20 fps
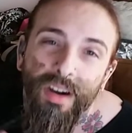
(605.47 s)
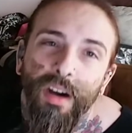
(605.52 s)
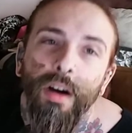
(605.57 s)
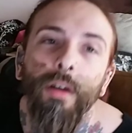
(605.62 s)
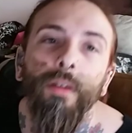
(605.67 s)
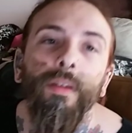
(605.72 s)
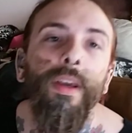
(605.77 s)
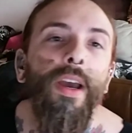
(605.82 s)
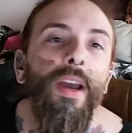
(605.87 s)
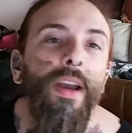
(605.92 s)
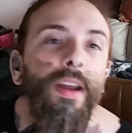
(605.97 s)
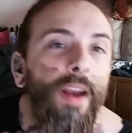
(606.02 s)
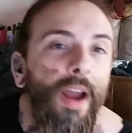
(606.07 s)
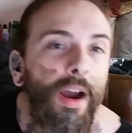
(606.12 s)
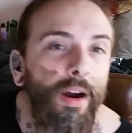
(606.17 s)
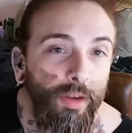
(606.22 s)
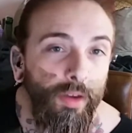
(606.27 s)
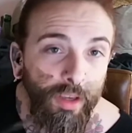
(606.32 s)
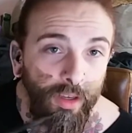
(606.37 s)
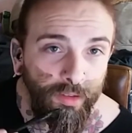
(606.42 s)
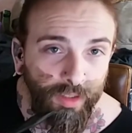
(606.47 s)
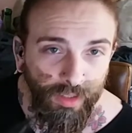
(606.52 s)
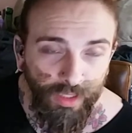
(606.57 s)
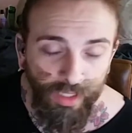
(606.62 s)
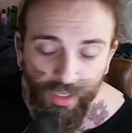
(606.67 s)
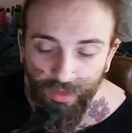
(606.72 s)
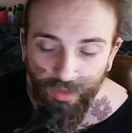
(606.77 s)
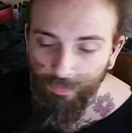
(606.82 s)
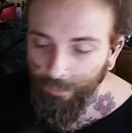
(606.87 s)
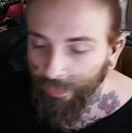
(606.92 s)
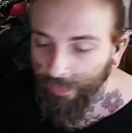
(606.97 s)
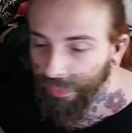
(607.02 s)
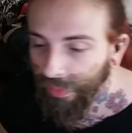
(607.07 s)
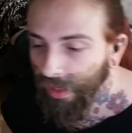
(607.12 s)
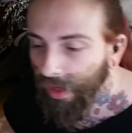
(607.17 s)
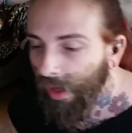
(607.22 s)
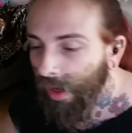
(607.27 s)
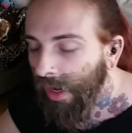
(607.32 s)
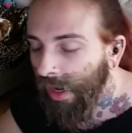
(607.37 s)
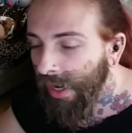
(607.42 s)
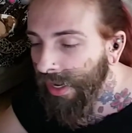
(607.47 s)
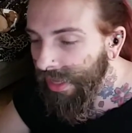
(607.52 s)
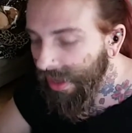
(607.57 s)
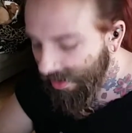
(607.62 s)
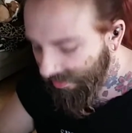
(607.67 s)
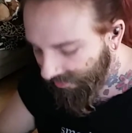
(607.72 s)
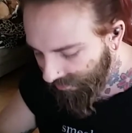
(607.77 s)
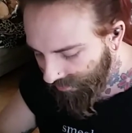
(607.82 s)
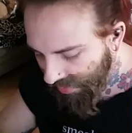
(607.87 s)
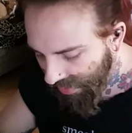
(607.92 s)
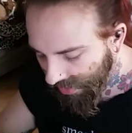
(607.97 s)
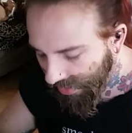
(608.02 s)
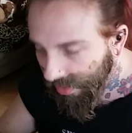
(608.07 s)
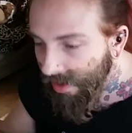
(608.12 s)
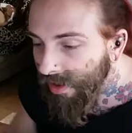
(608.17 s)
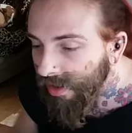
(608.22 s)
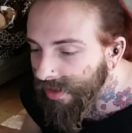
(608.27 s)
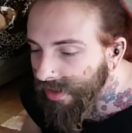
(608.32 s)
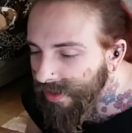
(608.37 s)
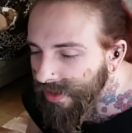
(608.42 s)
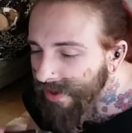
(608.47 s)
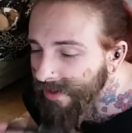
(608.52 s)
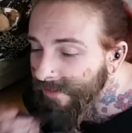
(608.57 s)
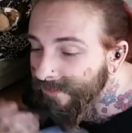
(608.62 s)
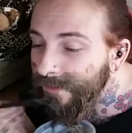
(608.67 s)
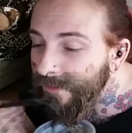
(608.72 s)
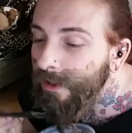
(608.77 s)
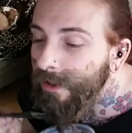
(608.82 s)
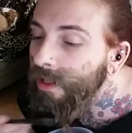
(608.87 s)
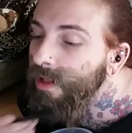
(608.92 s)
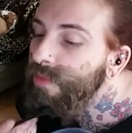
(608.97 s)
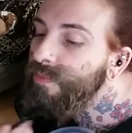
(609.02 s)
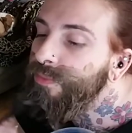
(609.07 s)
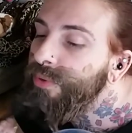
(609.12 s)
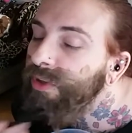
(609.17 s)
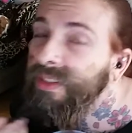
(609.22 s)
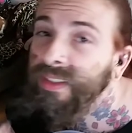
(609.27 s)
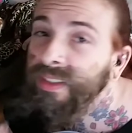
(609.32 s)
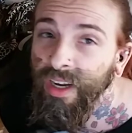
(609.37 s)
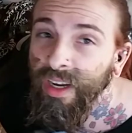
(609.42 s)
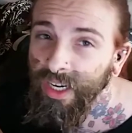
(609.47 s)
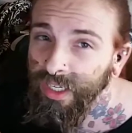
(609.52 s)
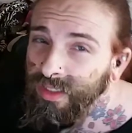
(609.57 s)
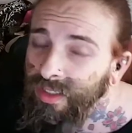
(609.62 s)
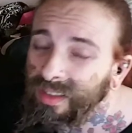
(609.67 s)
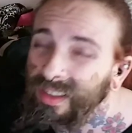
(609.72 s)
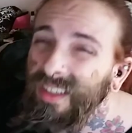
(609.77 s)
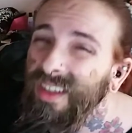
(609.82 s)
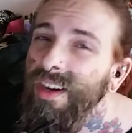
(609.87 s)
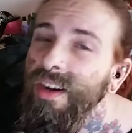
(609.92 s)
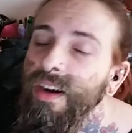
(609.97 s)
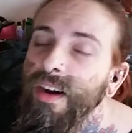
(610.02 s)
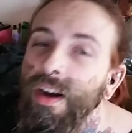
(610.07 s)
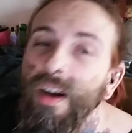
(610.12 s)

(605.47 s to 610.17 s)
Okay, now you see, I have been careful, precise.